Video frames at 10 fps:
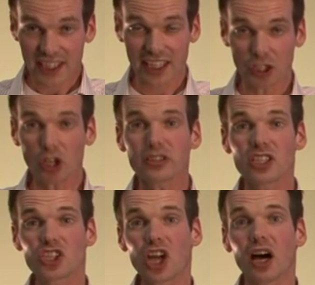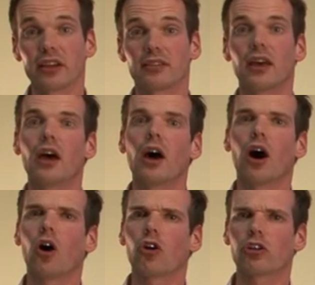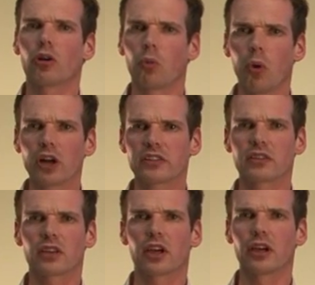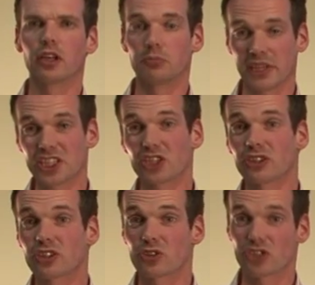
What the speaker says: cannot decide on what measure to